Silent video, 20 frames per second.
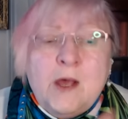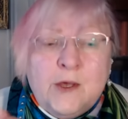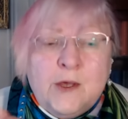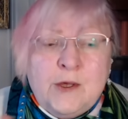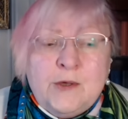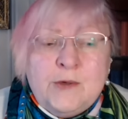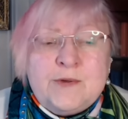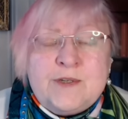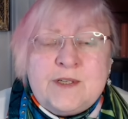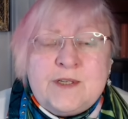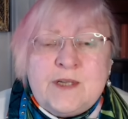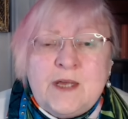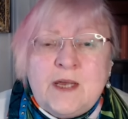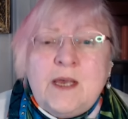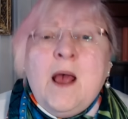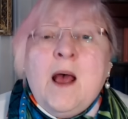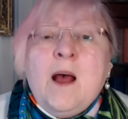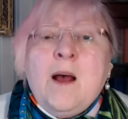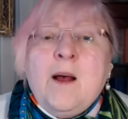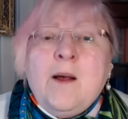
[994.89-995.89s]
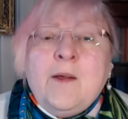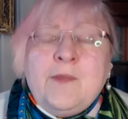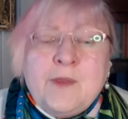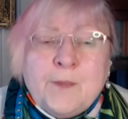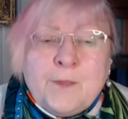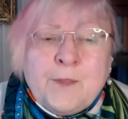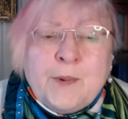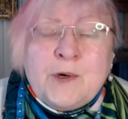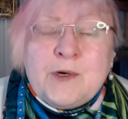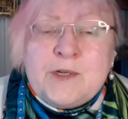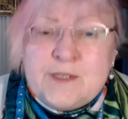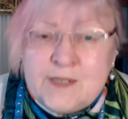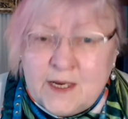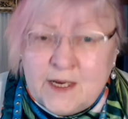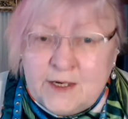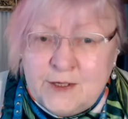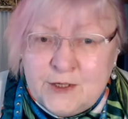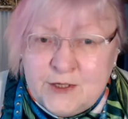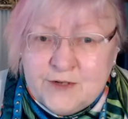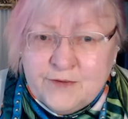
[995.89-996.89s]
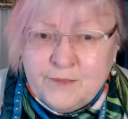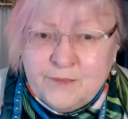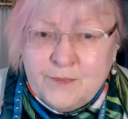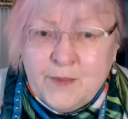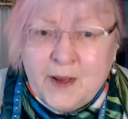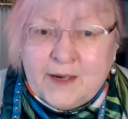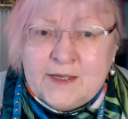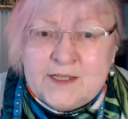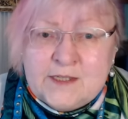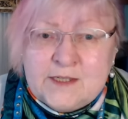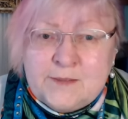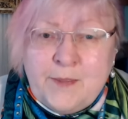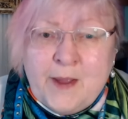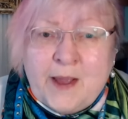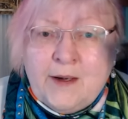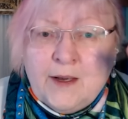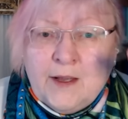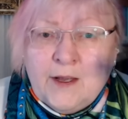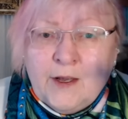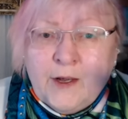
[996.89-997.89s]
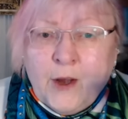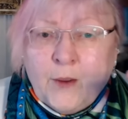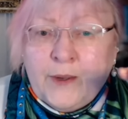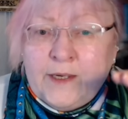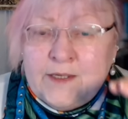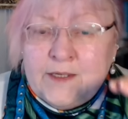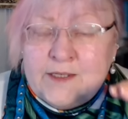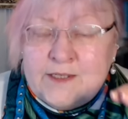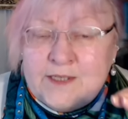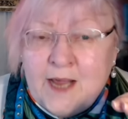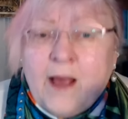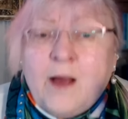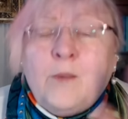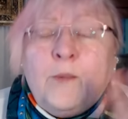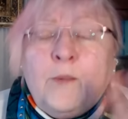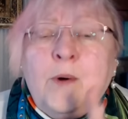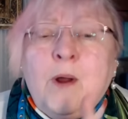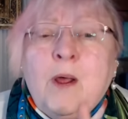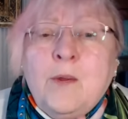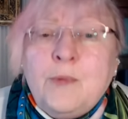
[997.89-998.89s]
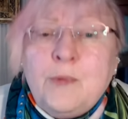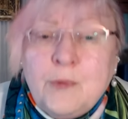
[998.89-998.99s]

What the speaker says: you see the percentage of money spending going down.